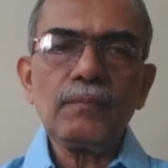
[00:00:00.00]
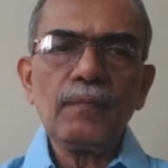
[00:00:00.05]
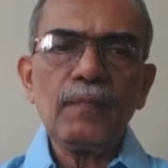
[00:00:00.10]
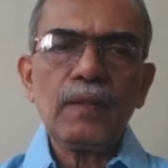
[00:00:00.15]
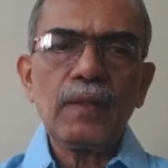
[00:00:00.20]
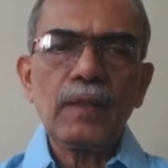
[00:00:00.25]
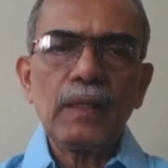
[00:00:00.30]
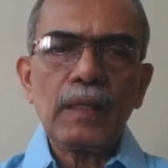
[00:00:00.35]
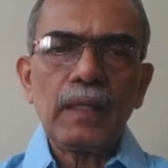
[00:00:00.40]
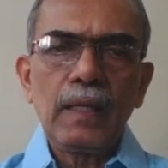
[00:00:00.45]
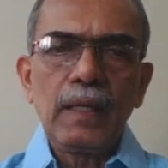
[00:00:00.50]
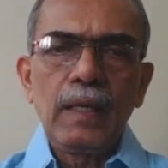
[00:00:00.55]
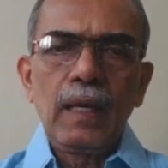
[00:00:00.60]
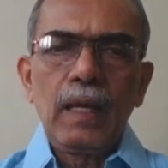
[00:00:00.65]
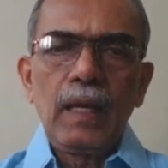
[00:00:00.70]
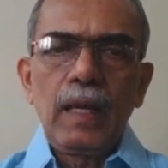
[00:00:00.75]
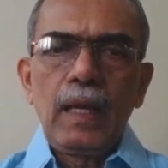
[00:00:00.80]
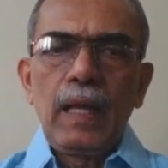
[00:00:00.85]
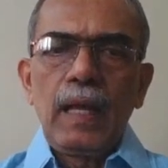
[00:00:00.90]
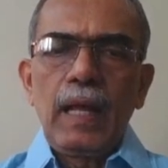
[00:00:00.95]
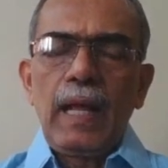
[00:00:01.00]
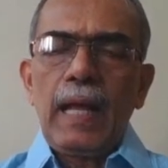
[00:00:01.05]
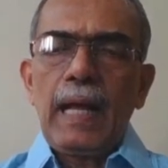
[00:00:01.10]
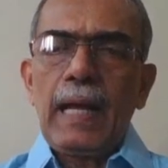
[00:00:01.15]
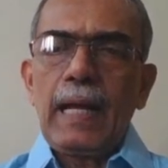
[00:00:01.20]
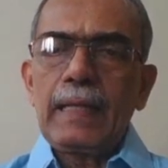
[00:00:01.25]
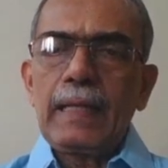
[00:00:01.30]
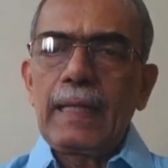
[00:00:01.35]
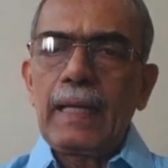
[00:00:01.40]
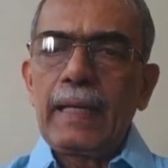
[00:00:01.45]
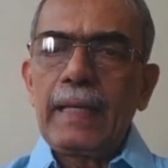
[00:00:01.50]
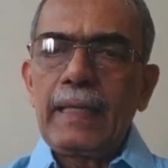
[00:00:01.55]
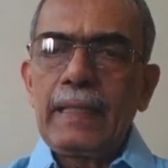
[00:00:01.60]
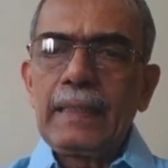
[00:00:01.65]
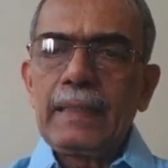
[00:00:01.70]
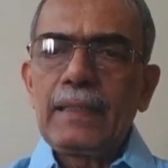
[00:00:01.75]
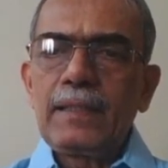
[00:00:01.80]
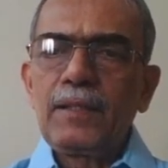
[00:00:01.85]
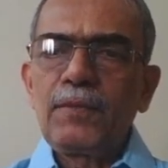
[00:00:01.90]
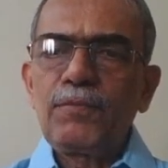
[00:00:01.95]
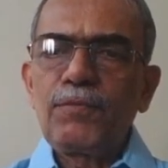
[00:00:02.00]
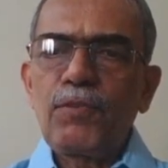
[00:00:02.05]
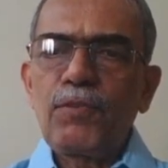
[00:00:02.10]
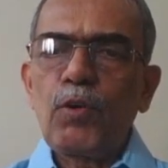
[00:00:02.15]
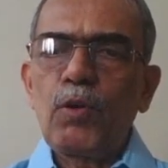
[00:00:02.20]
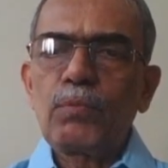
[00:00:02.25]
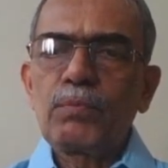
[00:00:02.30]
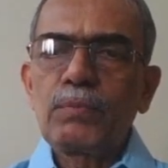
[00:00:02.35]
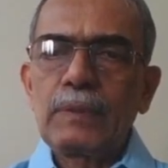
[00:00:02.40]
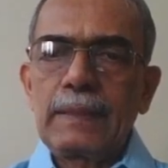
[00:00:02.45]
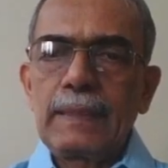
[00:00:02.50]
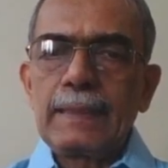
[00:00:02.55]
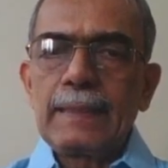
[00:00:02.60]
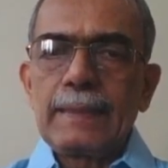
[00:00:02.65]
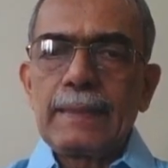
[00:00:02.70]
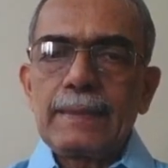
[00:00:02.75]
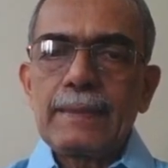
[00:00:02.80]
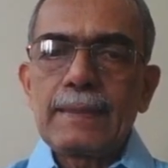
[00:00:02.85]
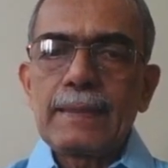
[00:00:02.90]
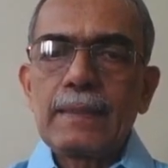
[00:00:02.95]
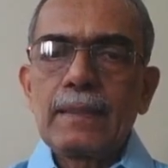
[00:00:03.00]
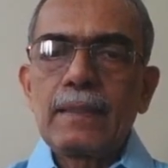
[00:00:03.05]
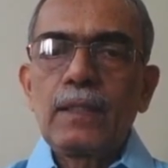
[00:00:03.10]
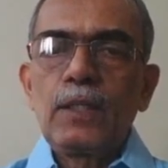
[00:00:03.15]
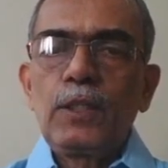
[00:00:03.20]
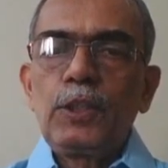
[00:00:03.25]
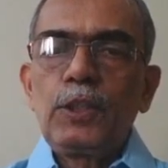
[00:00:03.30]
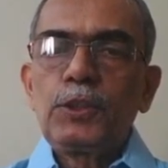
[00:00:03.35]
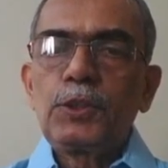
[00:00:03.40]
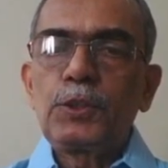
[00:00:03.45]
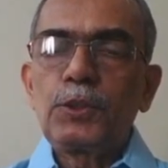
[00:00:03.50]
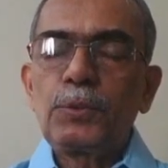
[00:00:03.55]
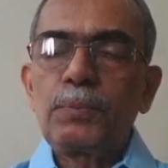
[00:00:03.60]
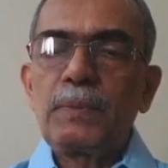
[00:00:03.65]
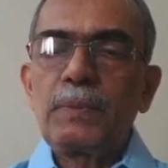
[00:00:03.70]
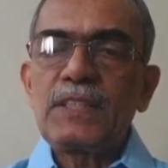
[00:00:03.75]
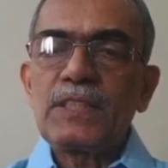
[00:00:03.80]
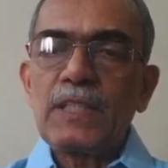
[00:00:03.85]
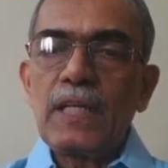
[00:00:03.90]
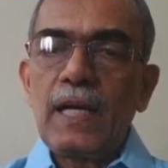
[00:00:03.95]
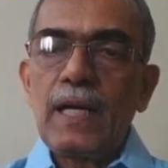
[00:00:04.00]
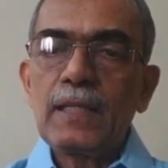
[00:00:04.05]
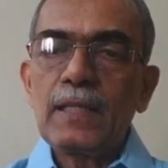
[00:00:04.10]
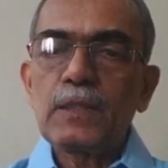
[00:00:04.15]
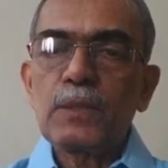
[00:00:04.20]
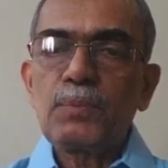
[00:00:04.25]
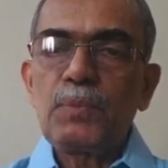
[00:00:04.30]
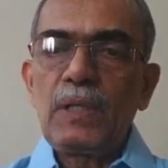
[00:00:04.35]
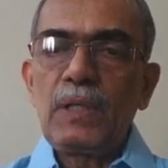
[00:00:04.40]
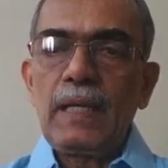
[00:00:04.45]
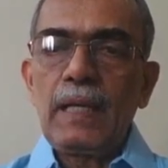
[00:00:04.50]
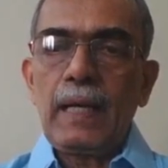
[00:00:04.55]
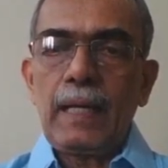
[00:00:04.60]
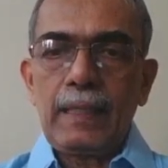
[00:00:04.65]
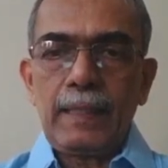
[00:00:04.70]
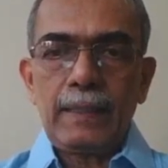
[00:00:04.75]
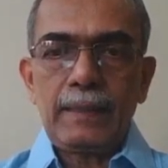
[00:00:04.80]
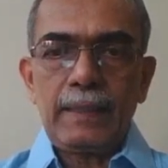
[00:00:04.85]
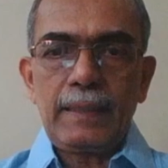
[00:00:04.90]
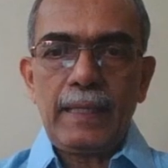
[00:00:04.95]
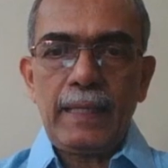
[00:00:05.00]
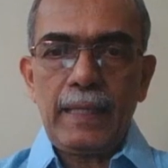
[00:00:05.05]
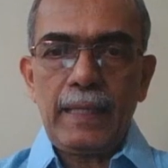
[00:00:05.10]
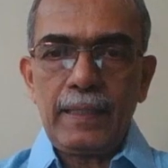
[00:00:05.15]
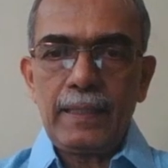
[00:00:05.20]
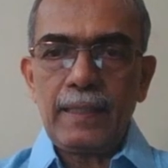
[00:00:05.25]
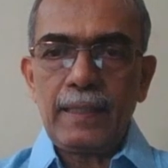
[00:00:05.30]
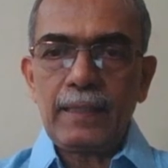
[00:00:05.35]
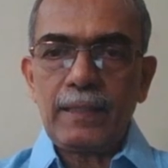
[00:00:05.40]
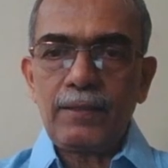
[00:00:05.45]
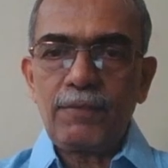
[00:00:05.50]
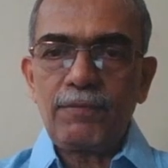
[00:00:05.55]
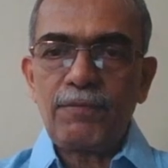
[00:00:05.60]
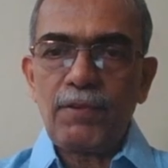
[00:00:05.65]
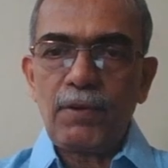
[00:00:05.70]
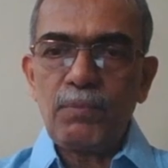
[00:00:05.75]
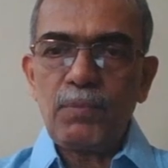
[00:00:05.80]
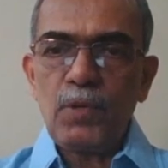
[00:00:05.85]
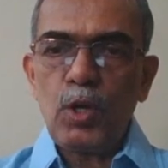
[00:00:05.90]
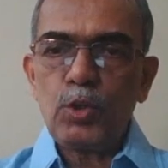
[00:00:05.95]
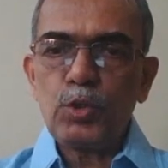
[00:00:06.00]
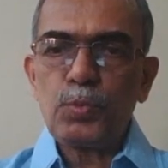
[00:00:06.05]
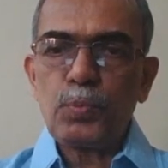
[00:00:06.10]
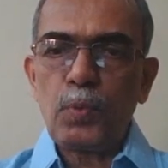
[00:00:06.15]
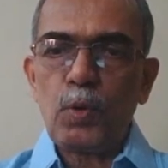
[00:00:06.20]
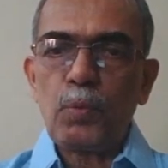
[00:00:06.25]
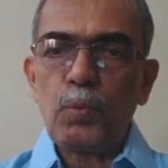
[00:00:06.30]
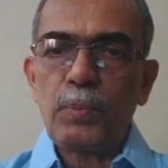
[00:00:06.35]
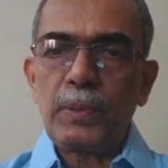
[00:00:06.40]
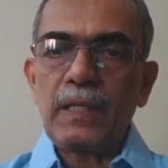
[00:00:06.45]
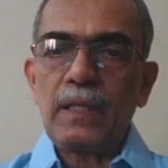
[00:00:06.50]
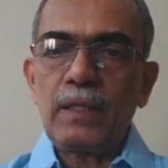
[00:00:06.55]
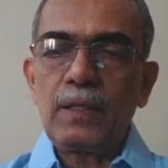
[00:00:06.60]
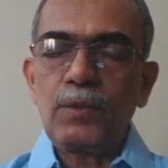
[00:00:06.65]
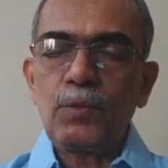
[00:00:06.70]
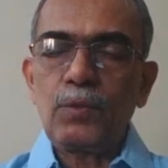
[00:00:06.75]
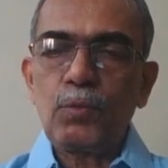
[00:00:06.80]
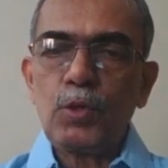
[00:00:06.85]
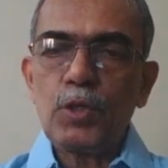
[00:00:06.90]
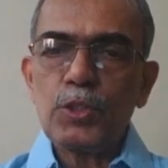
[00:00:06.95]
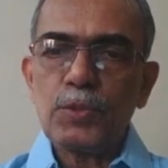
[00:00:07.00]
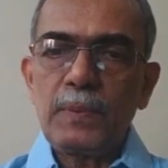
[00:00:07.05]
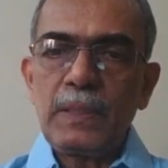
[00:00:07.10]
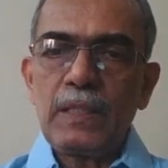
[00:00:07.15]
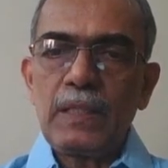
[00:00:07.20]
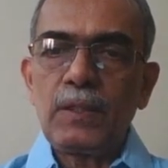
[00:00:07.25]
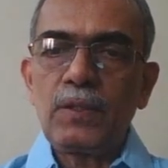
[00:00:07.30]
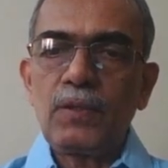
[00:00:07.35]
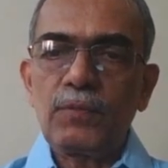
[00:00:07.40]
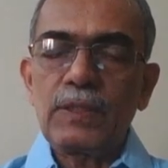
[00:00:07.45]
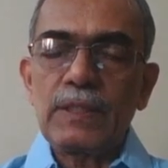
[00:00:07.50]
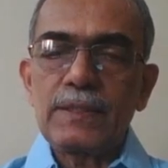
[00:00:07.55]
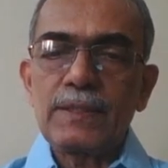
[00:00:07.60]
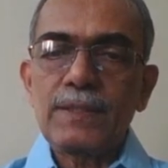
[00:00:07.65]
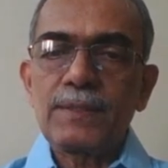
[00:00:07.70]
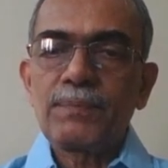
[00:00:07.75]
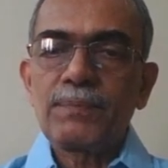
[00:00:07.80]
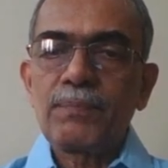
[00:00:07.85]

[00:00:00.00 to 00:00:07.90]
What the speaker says: Okay. And income from this should be chargeable under the head income from house property. Now, what is the meaning of this?